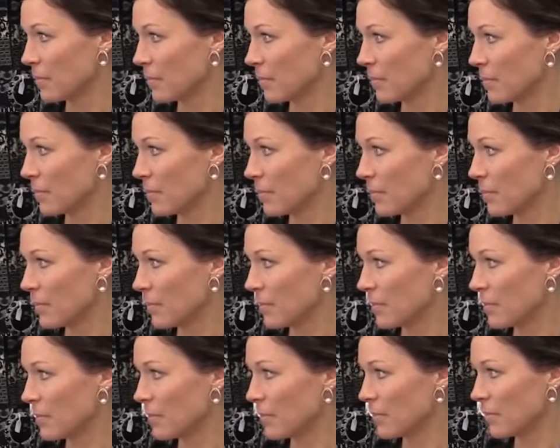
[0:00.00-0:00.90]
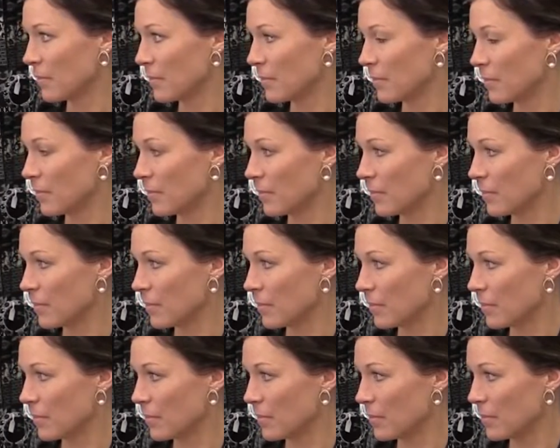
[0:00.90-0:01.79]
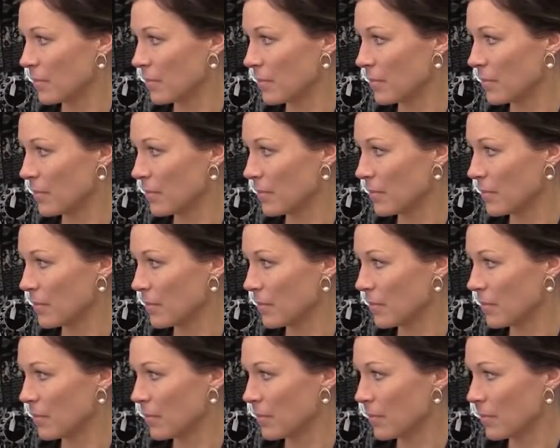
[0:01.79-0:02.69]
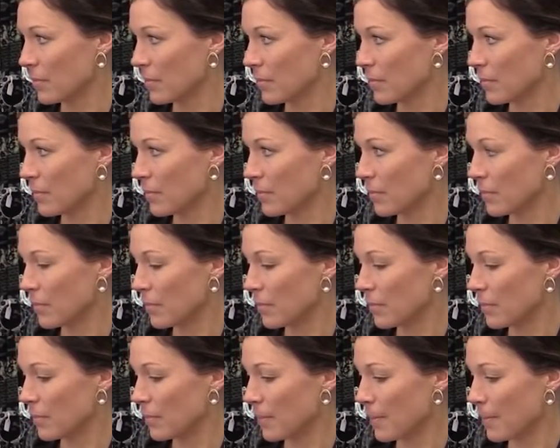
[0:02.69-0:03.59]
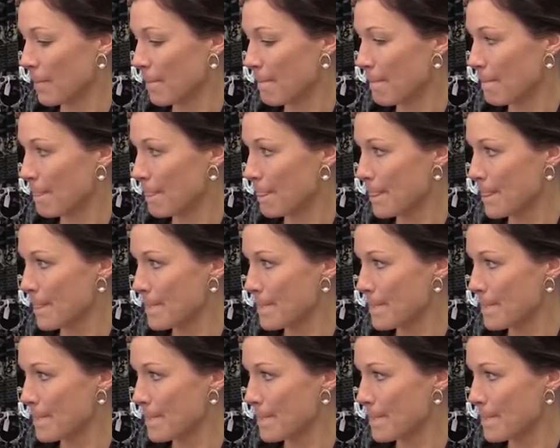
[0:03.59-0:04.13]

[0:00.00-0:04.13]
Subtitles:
[no speech]